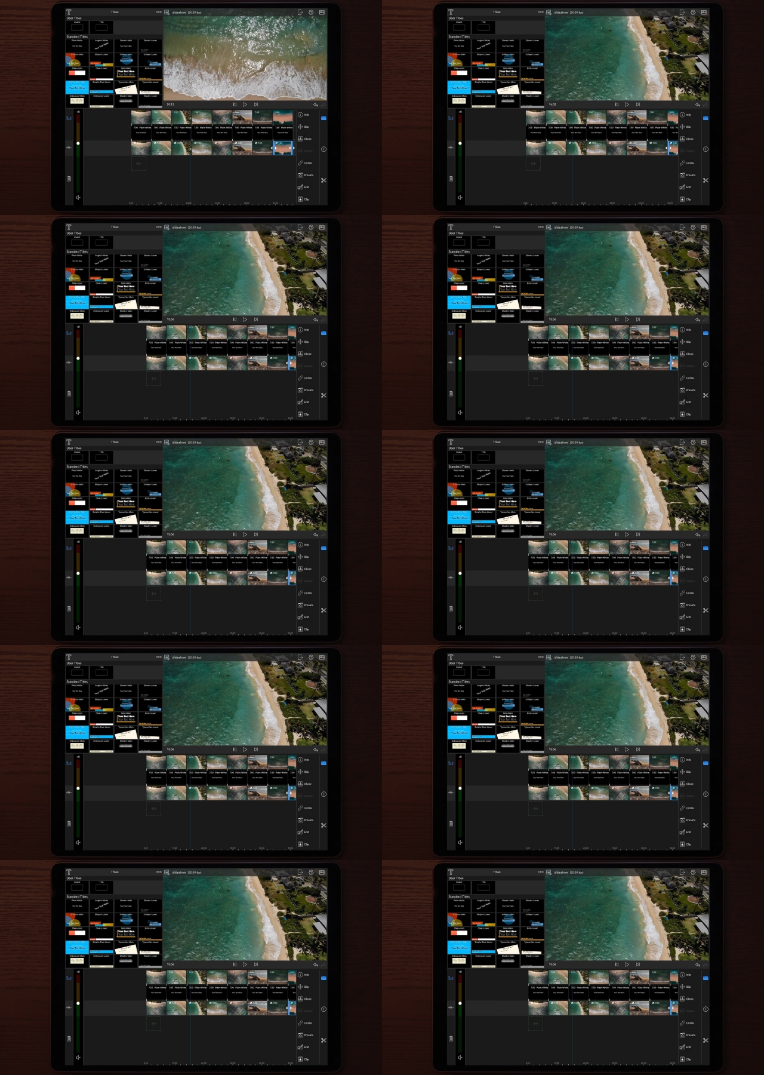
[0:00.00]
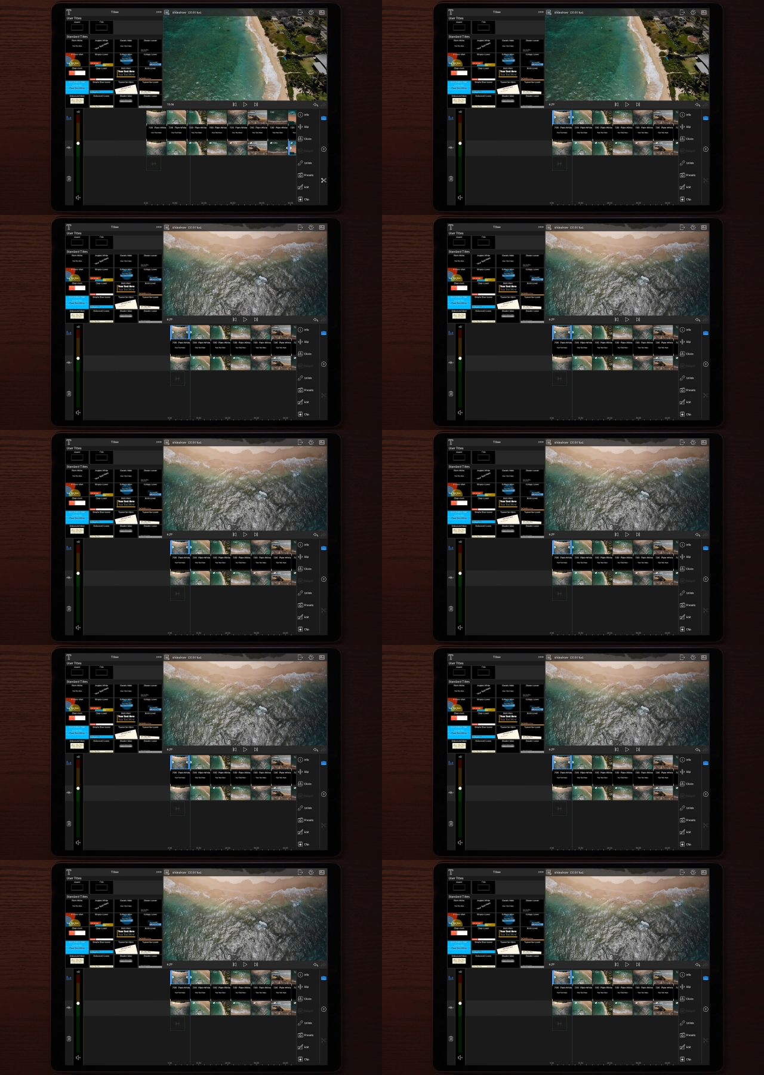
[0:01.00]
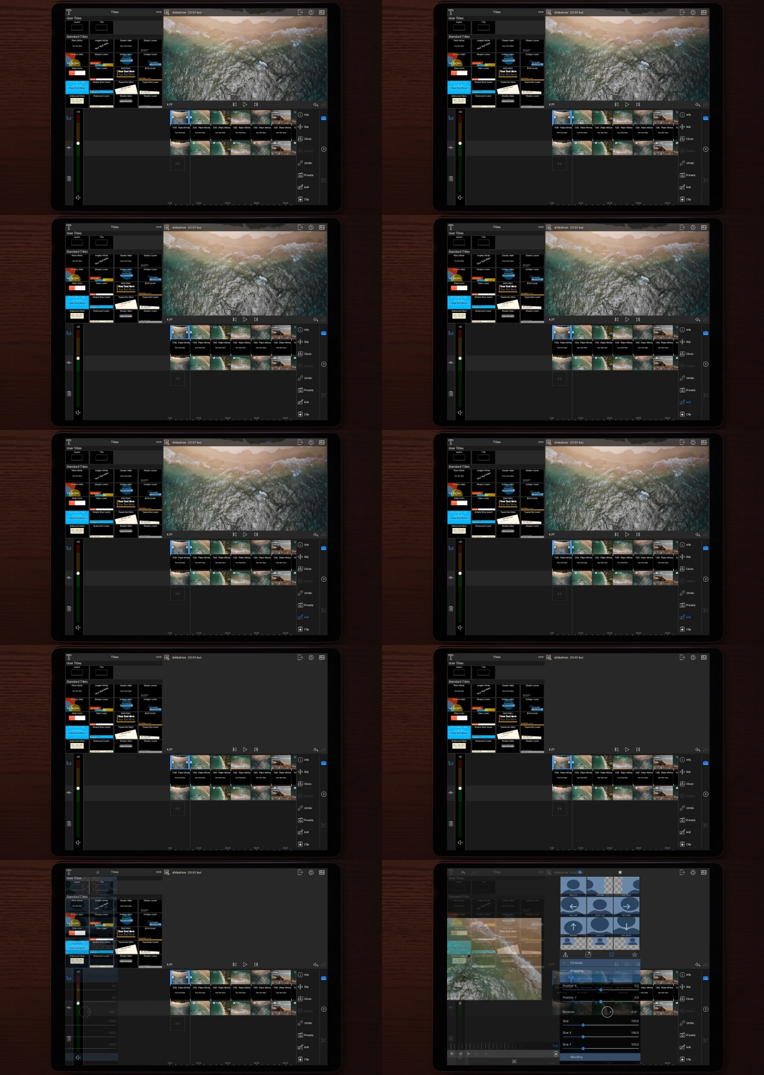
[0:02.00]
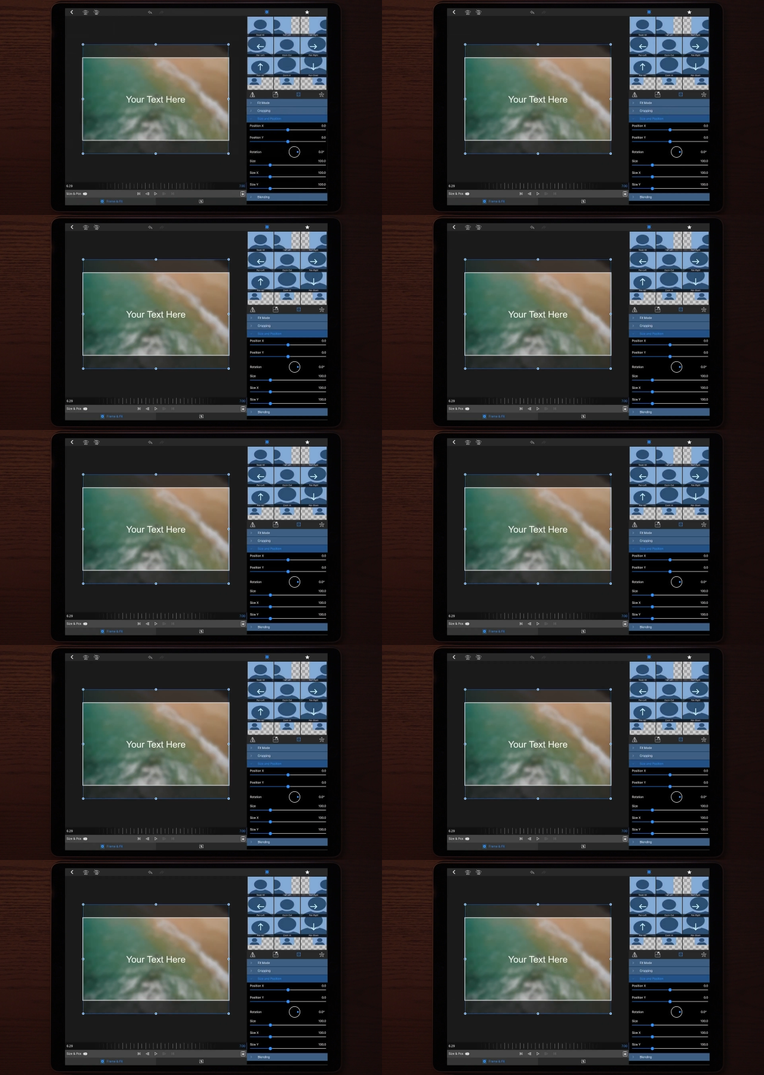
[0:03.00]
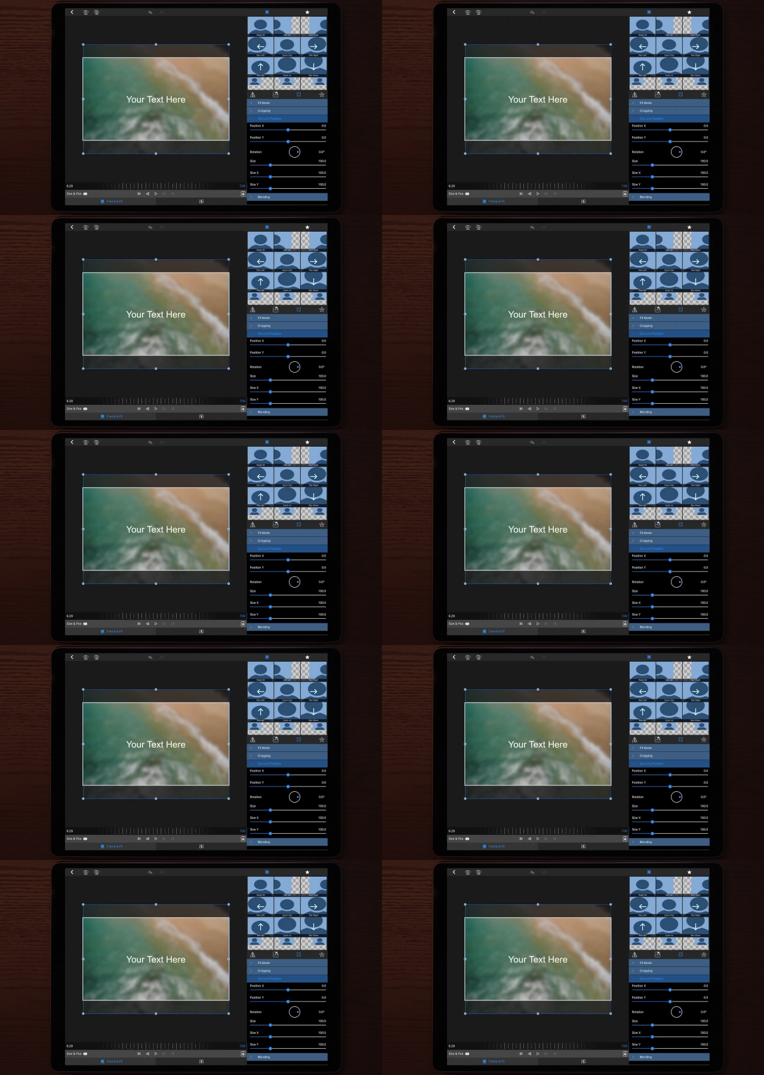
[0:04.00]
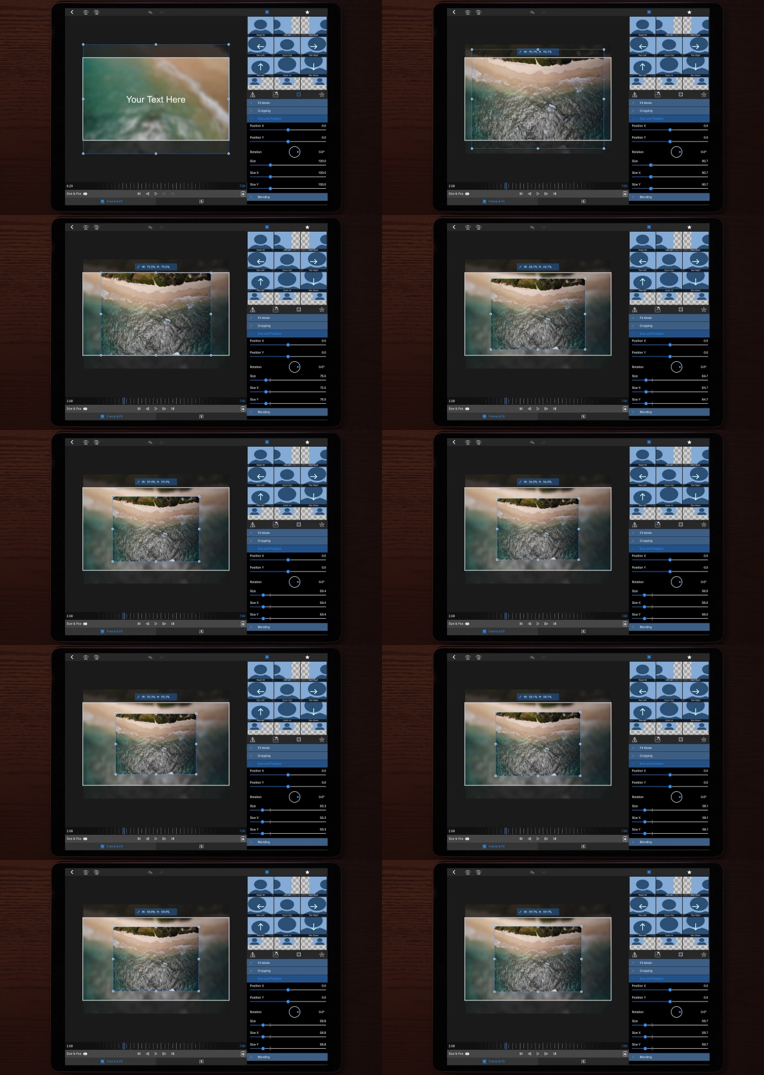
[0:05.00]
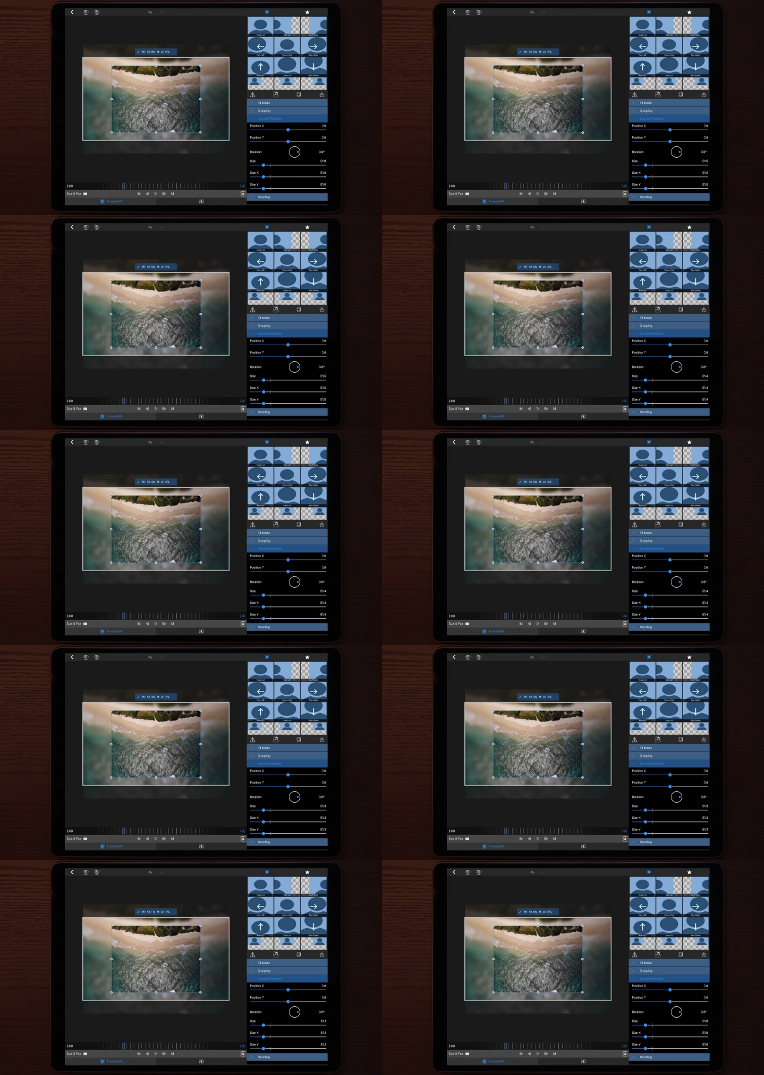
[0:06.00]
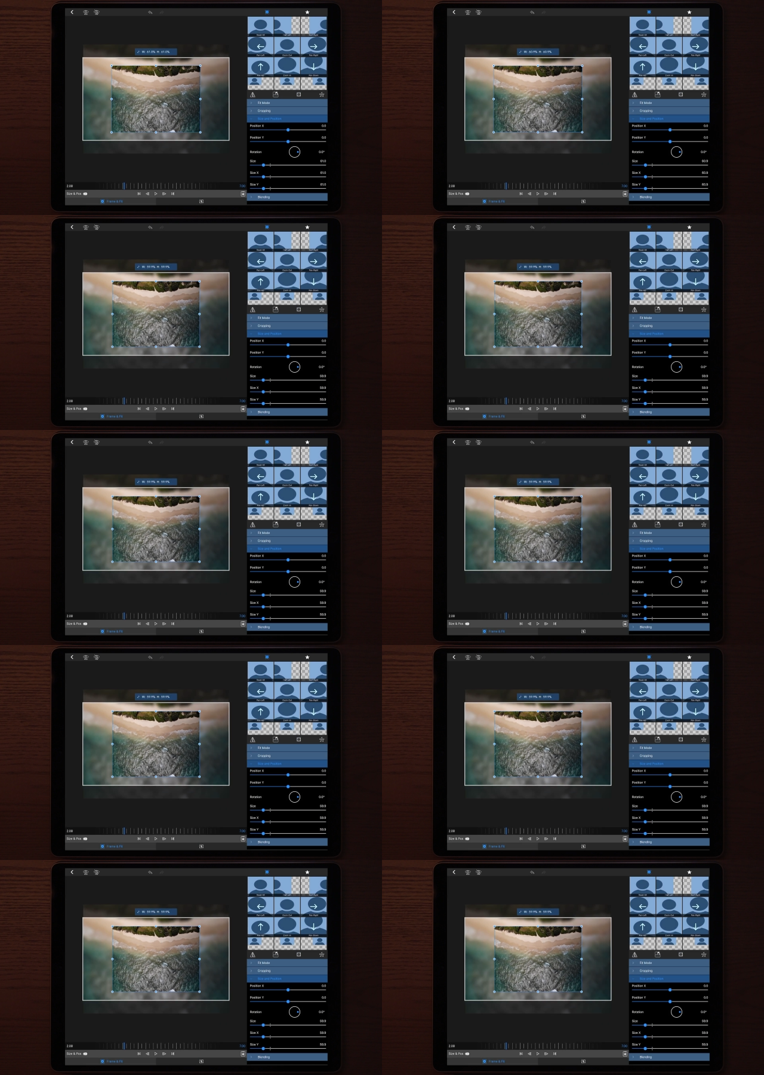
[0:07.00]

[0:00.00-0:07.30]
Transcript: (no speaker visible)